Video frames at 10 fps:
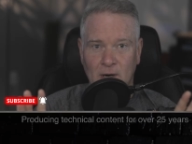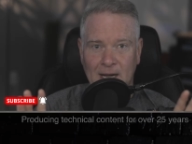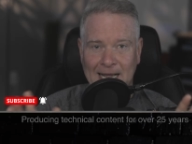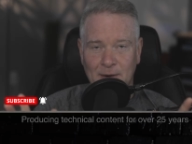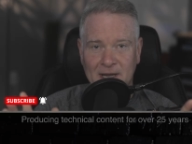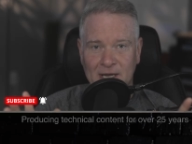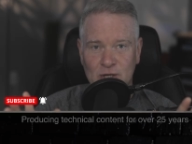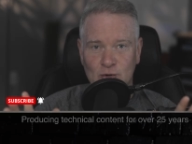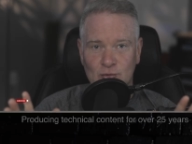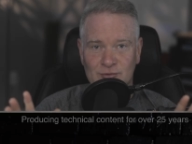how can
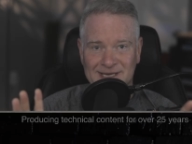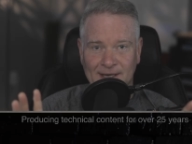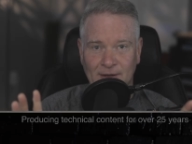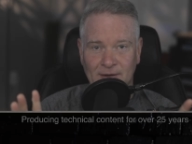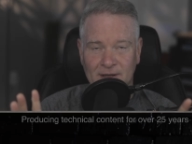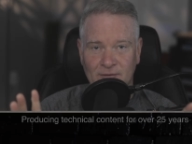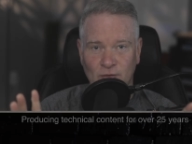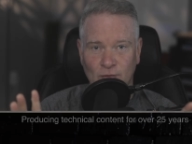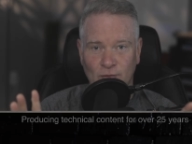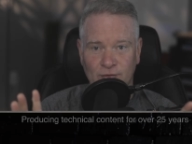you tell if
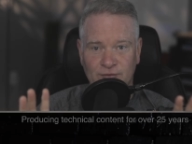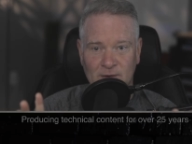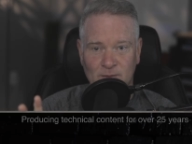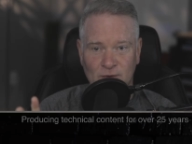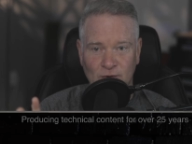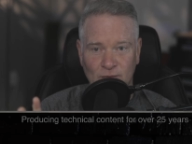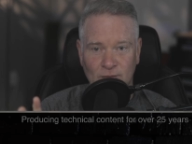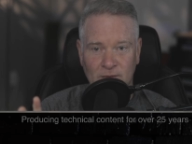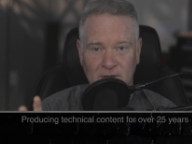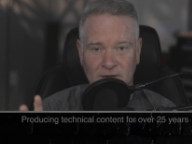your
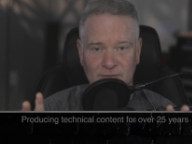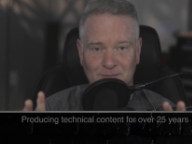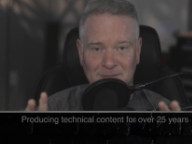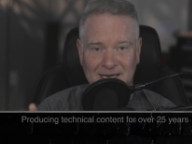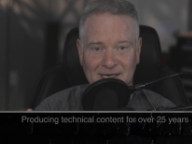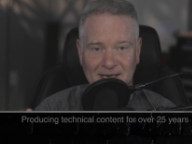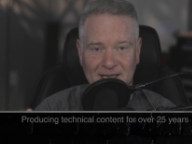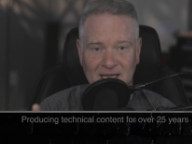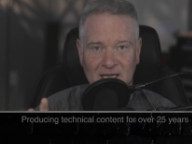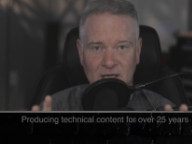CPU is
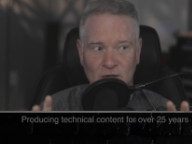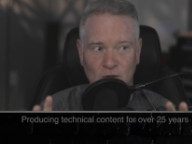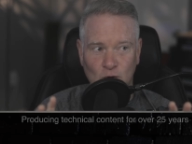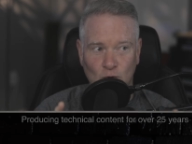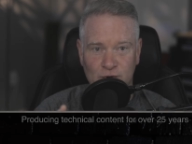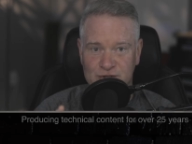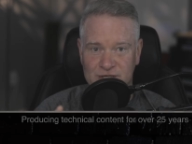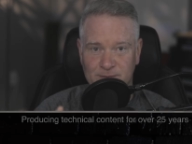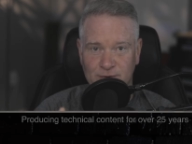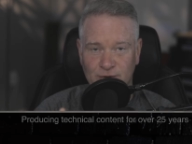bottlenecking your
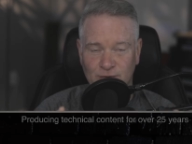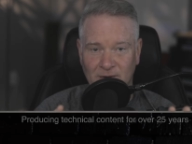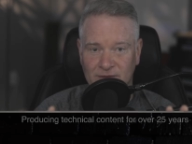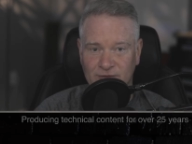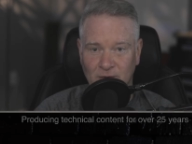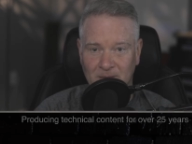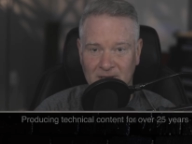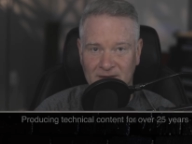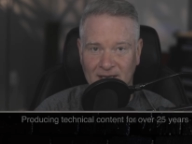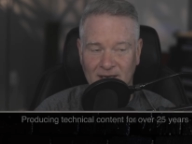GPU and slowing
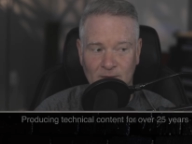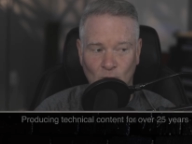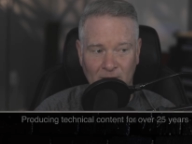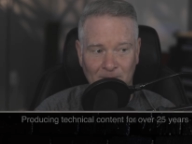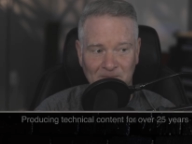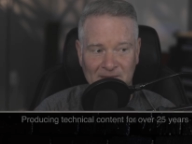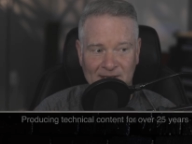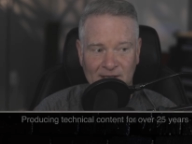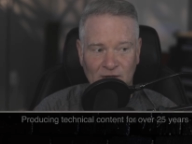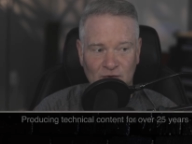it down? Well,
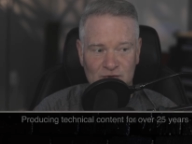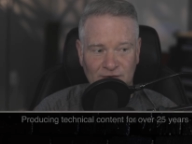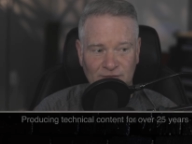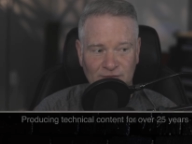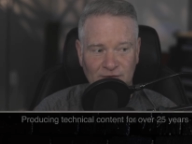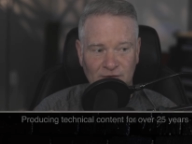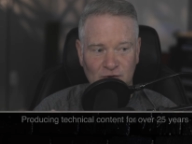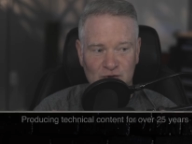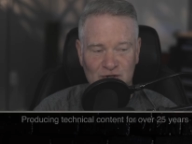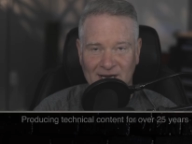just
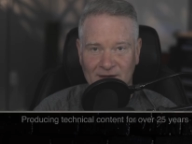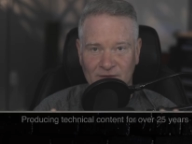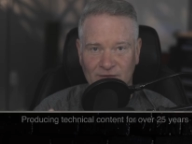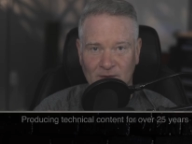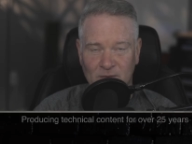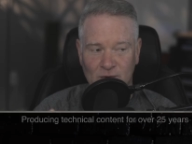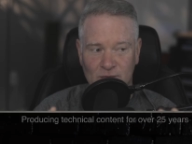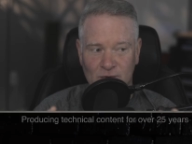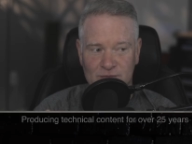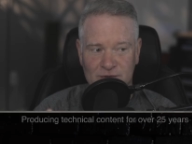check the CPU
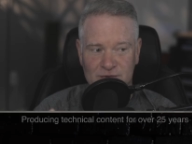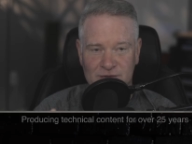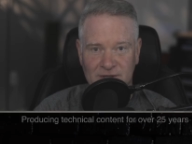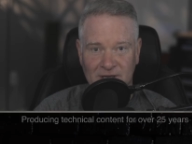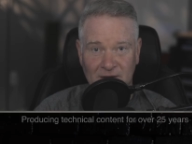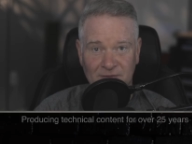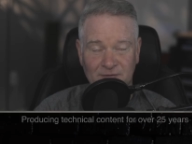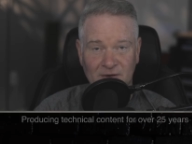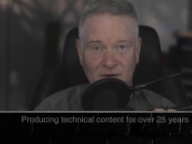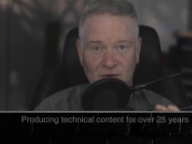usage.
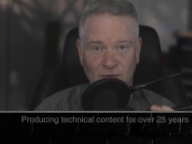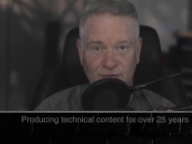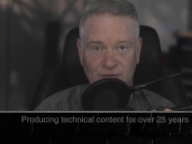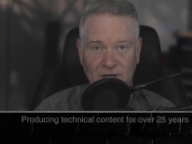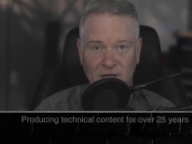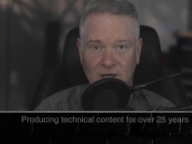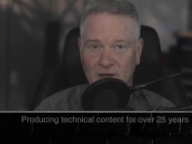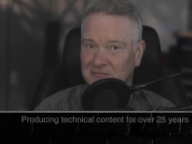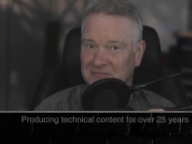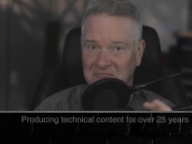If you're seeing
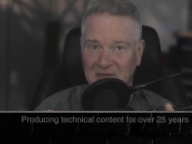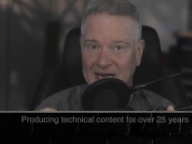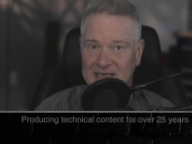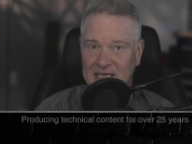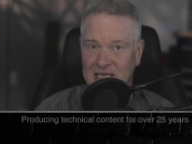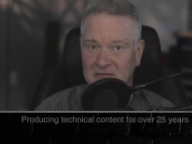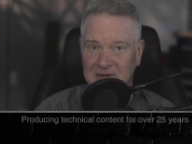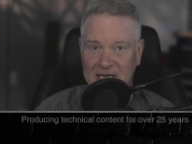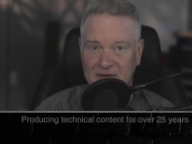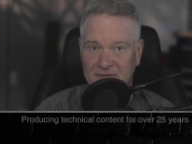90,
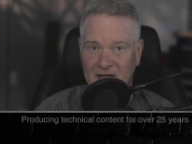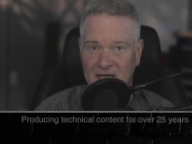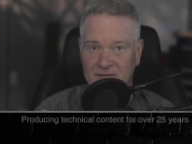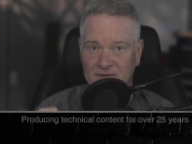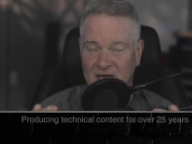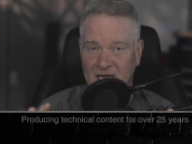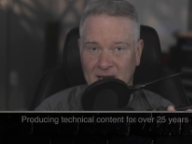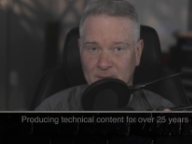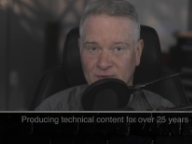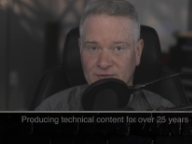95,
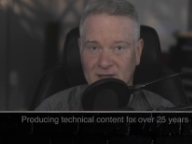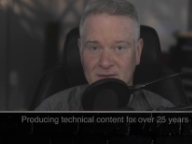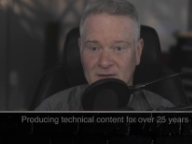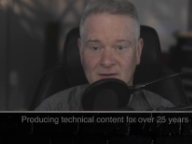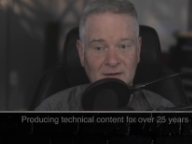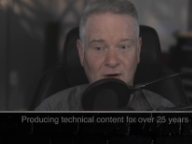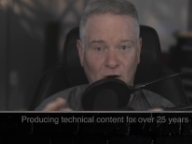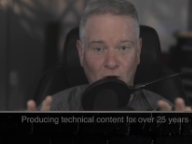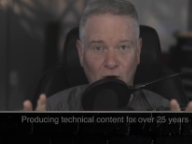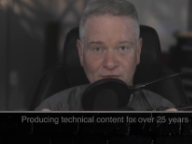99%
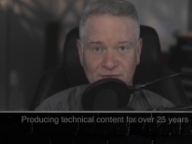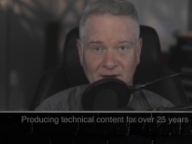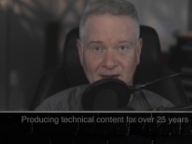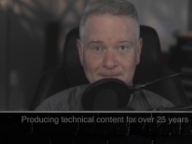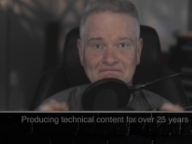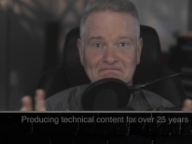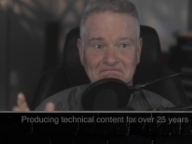all the time,